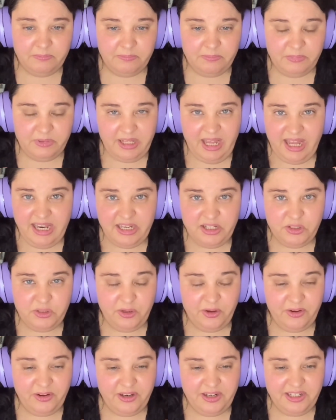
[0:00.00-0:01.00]
yeah let's
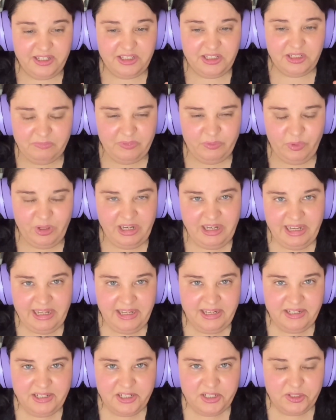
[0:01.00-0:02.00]
call it well
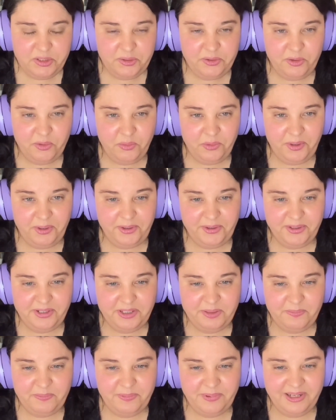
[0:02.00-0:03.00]
layer is a good
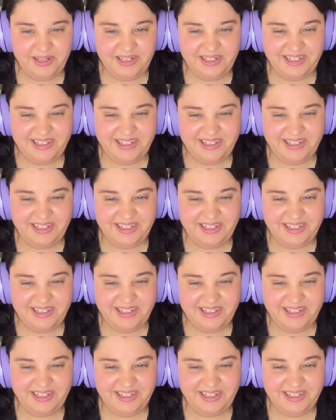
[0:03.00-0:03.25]
word but